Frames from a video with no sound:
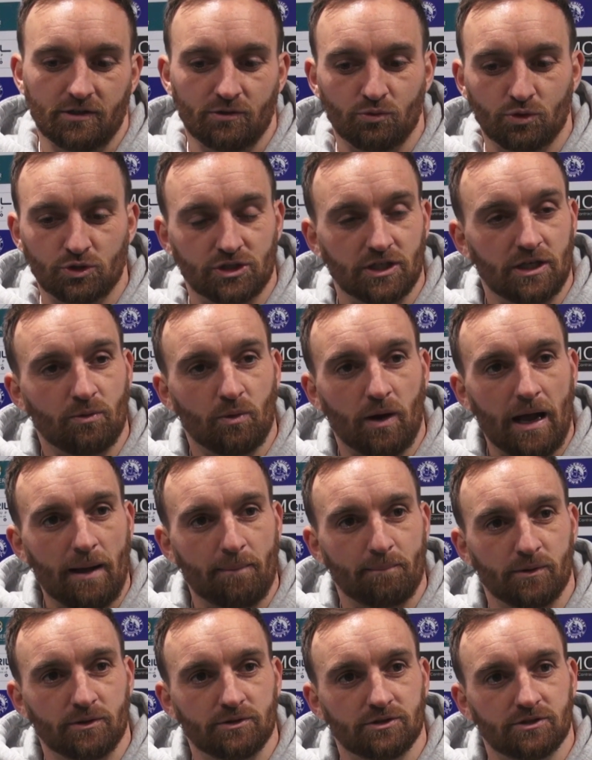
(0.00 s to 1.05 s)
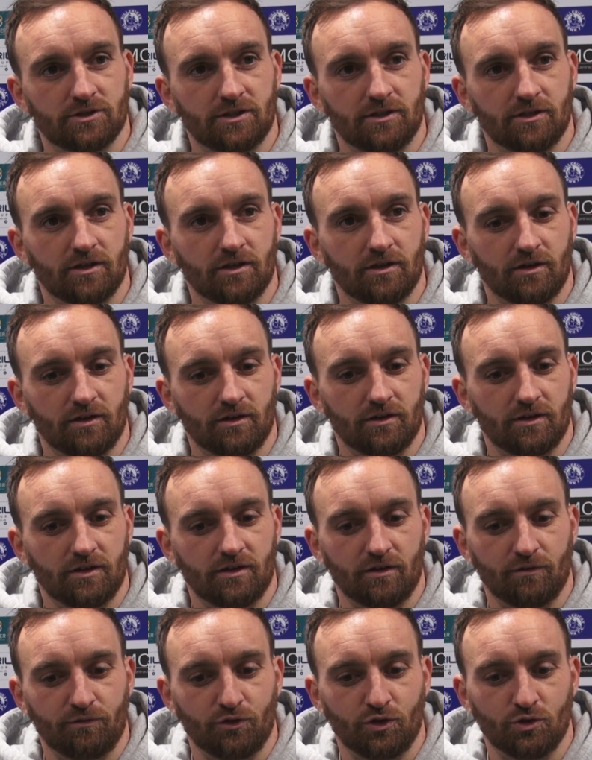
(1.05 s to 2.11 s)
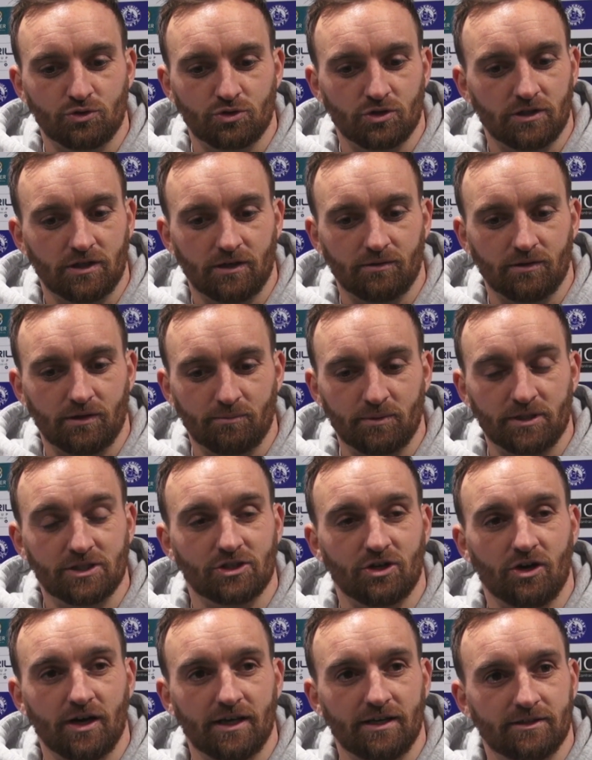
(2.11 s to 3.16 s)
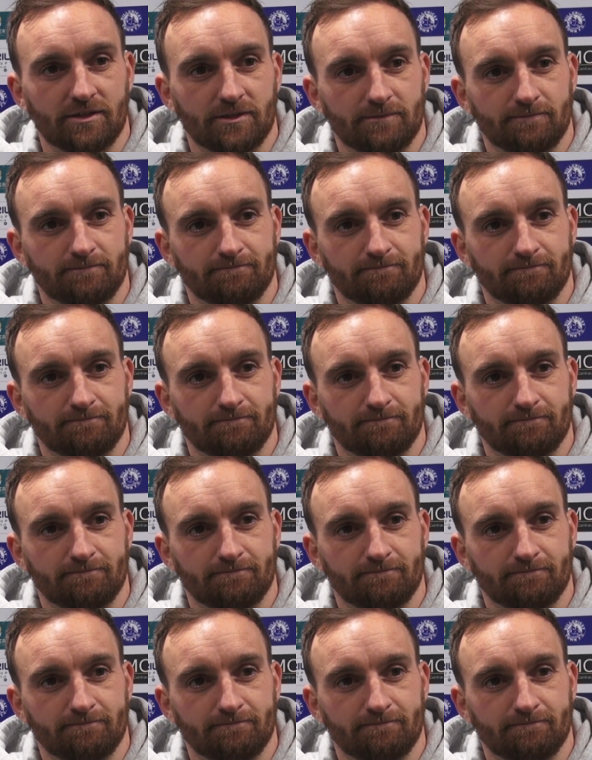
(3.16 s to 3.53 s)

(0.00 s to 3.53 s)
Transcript: we'll see what happens in the future, and I'm excited.